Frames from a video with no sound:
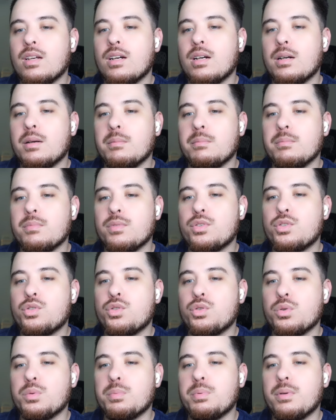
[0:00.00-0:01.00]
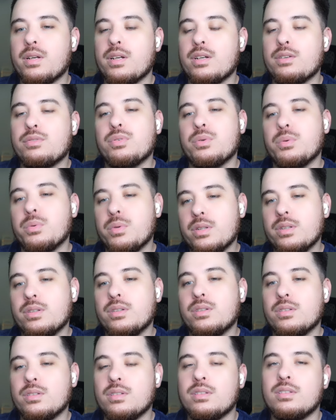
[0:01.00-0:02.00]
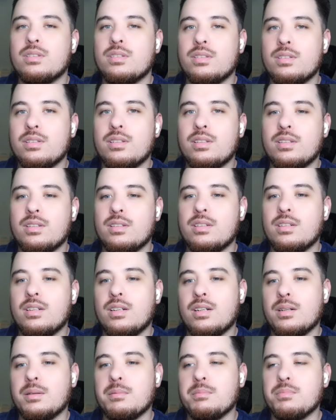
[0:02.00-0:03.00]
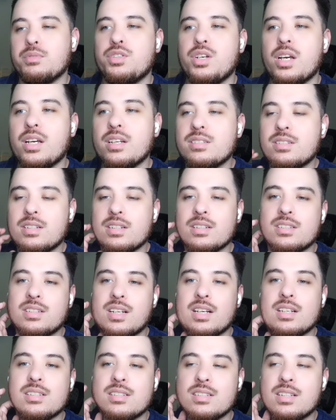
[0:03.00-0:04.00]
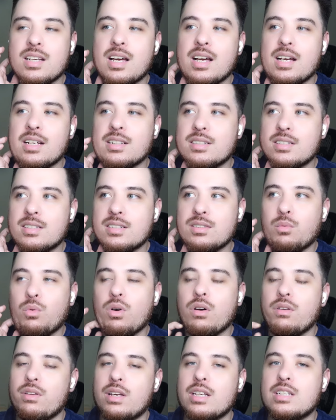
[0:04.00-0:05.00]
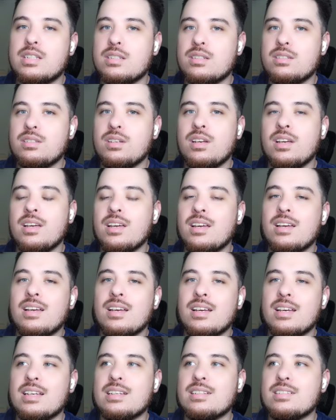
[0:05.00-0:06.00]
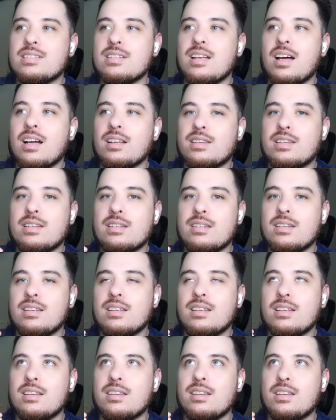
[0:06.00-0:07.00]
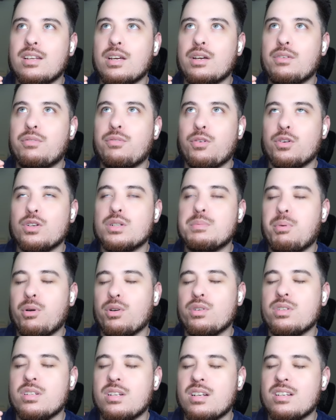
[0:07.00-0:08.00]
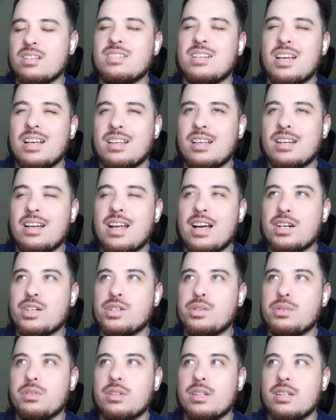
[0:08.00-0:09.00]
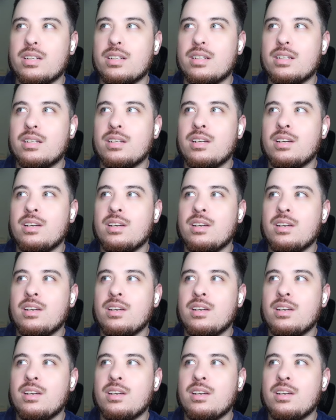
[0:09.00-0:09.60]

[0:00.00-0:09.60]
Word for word: um, true player for real. Um, Jay Z says that. Well, it's he's not the first person to say that. Actually,